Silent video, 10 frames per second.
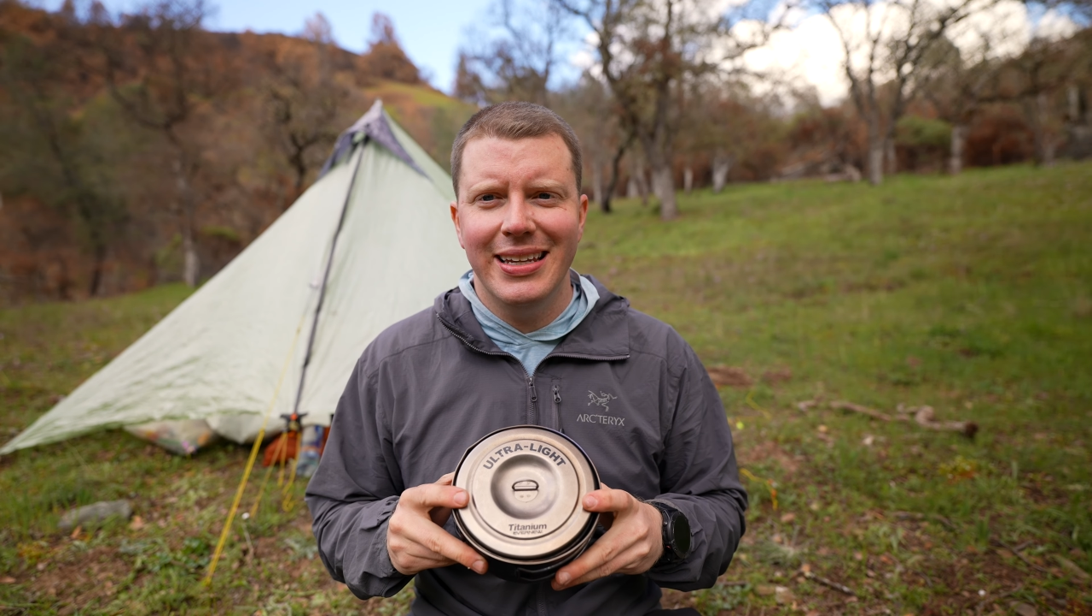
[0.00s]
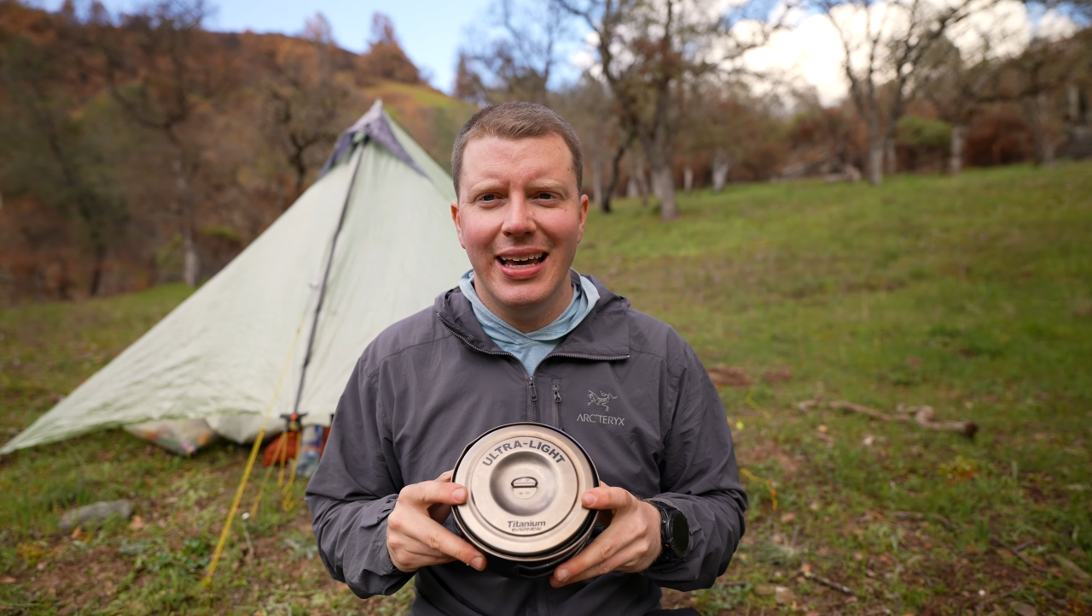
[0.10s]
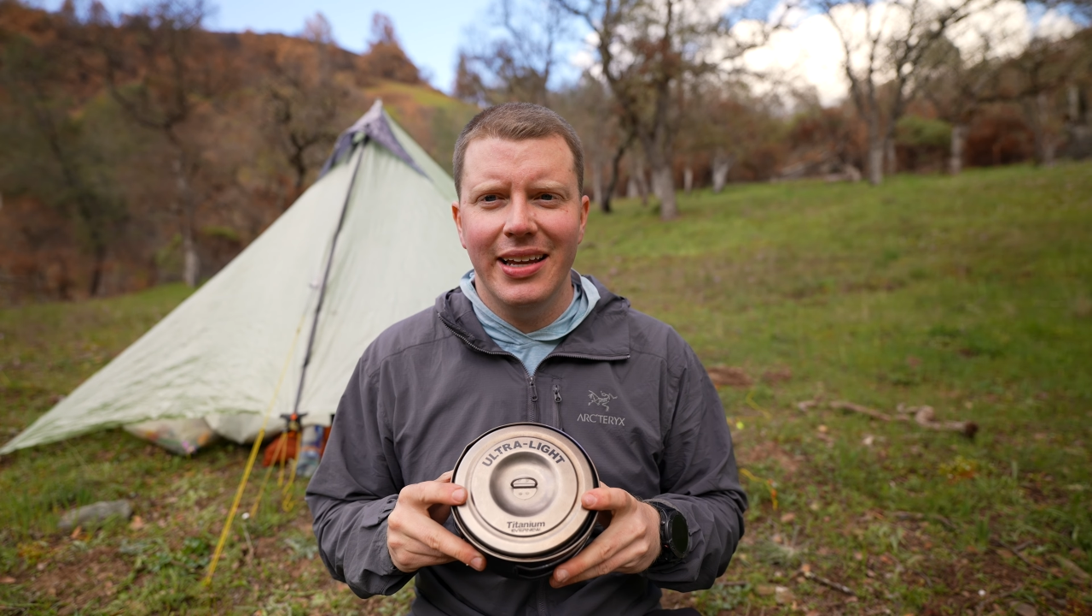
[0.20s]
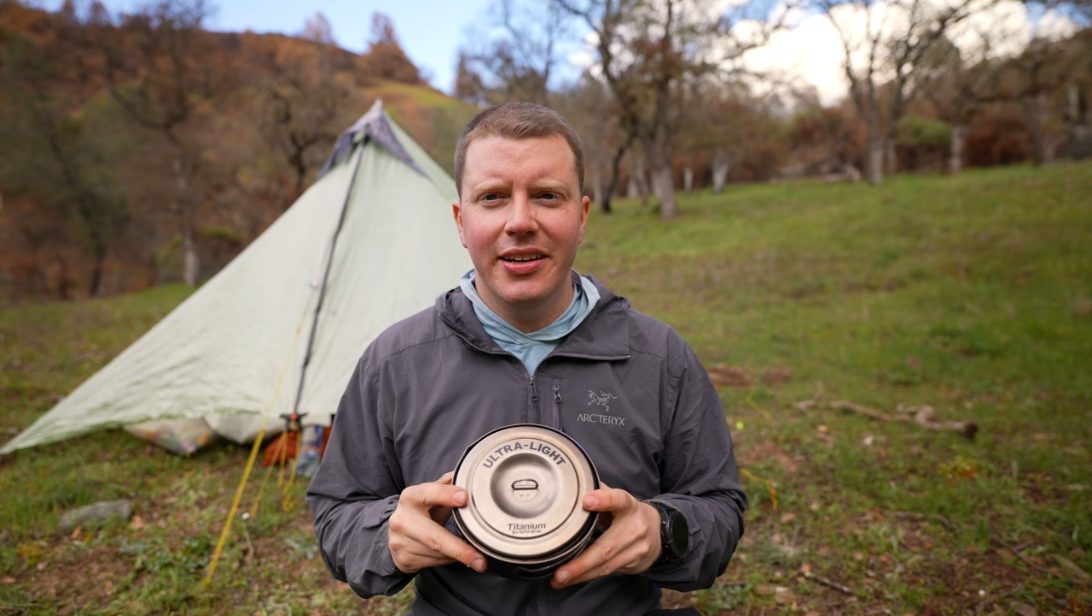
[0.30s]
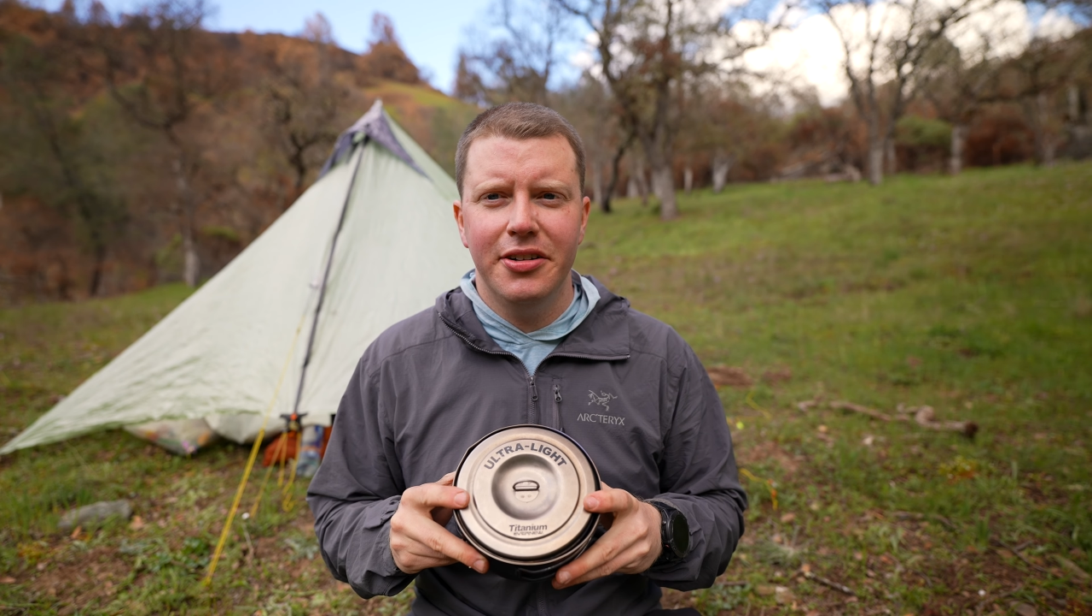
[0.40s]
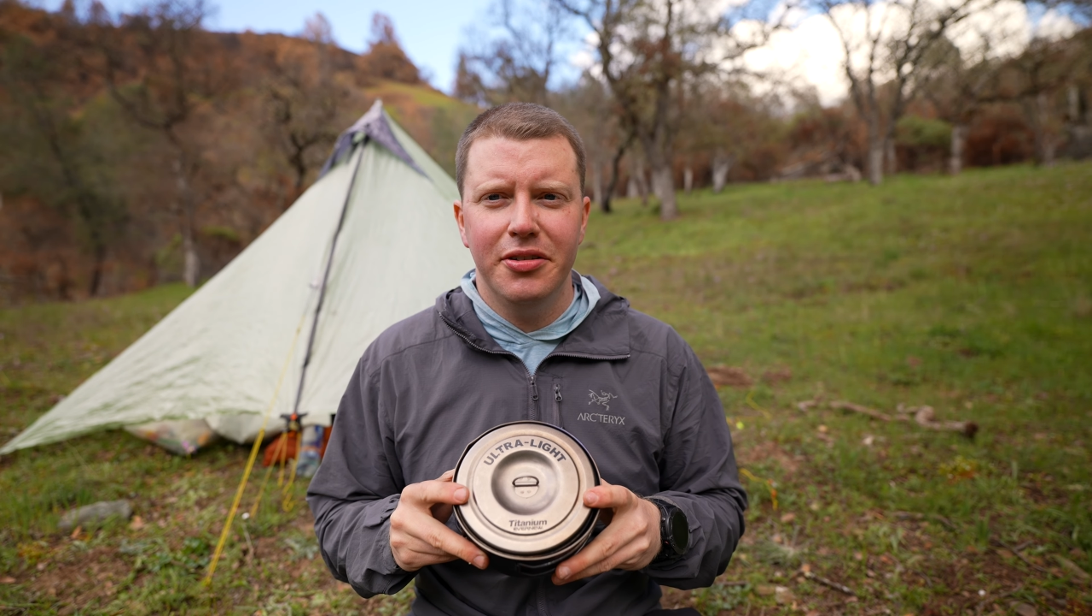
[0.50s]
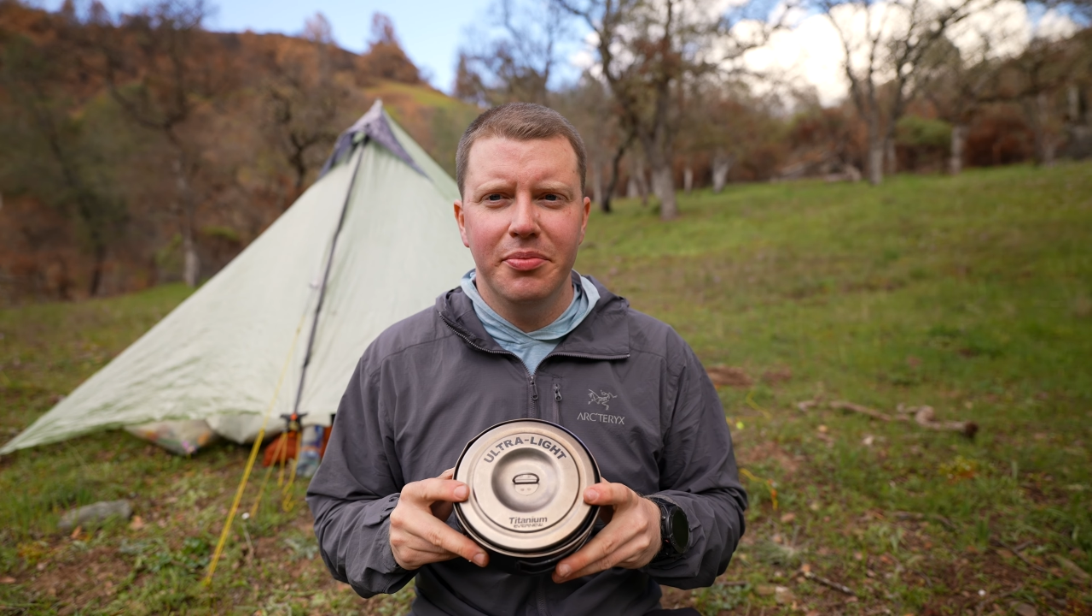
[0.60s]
900